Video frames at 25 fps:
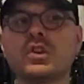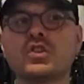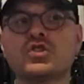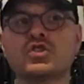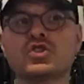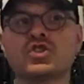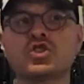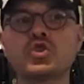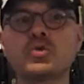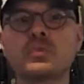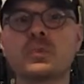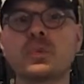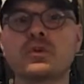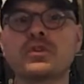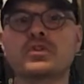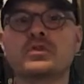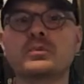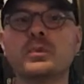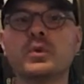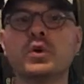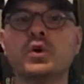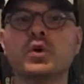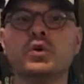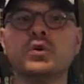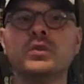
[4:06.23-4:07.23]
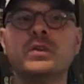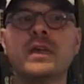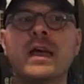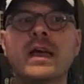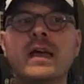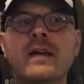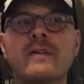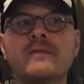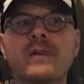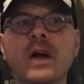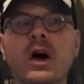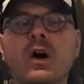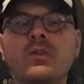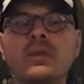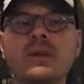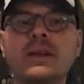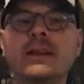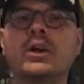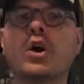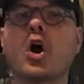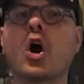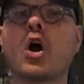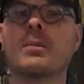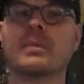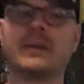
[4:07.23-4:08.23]
Super smooth, velvety
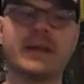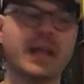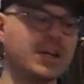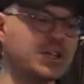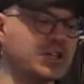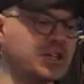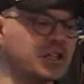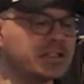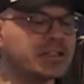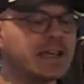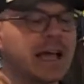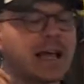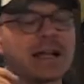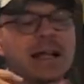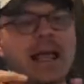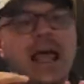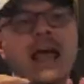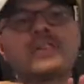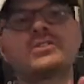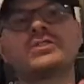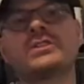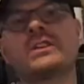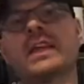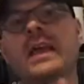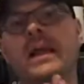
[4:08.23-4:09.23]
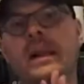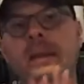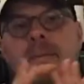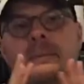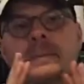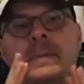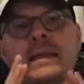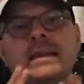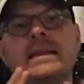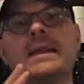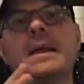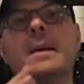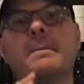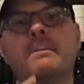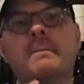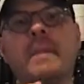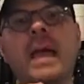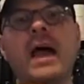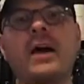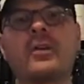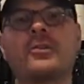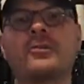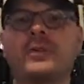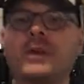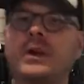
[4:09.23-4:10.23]
carbonation. It's got a medium
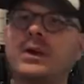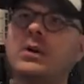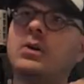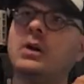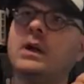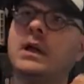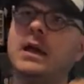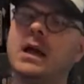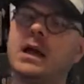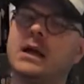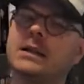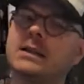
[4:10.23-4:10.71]
mouthfeel.